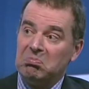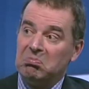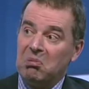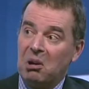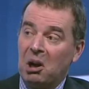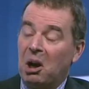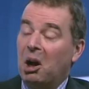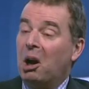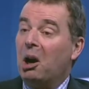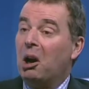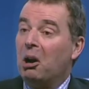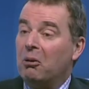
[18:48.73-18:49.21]

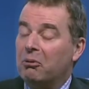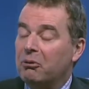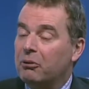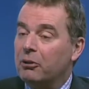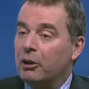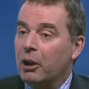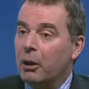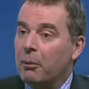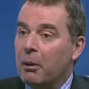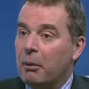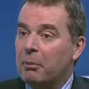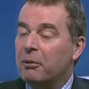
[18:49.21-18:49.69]
half,
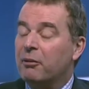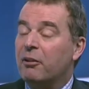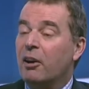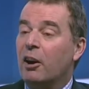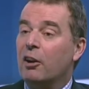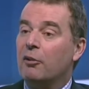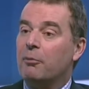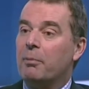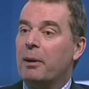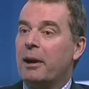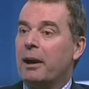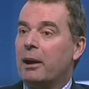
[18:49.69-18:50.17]
maybe
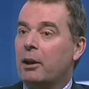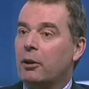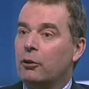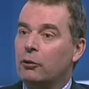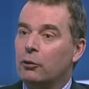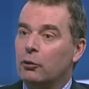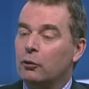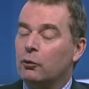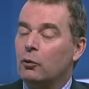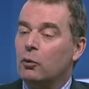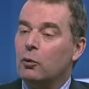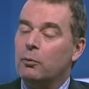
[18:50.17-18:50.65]

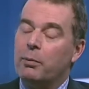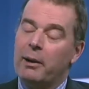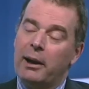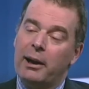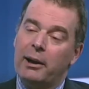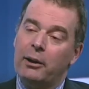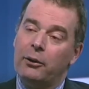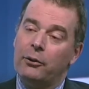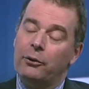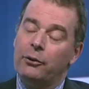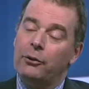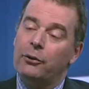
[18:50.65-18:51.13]
£5 or
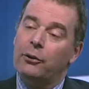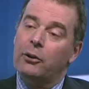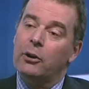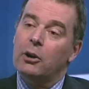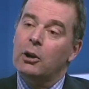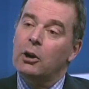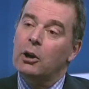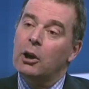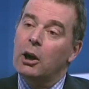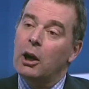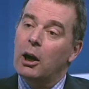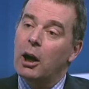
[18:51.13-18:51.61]

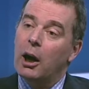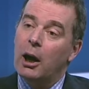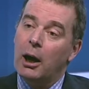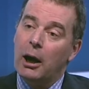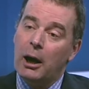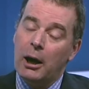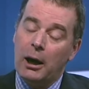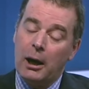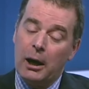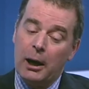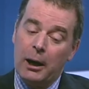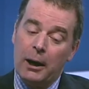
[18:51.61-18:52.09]

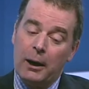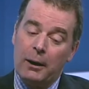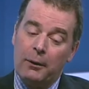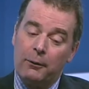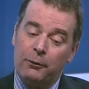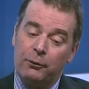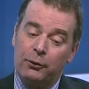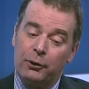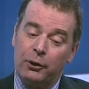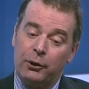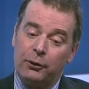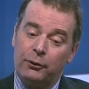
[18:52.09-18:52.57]
£4
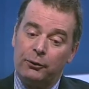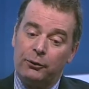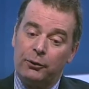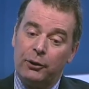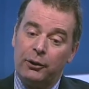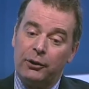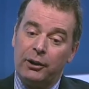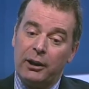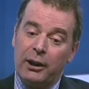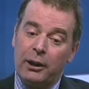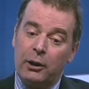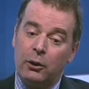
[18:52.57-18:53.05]
for a
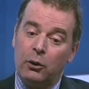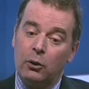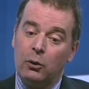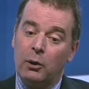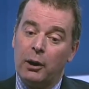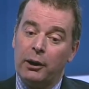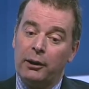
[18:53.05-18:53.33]
deal,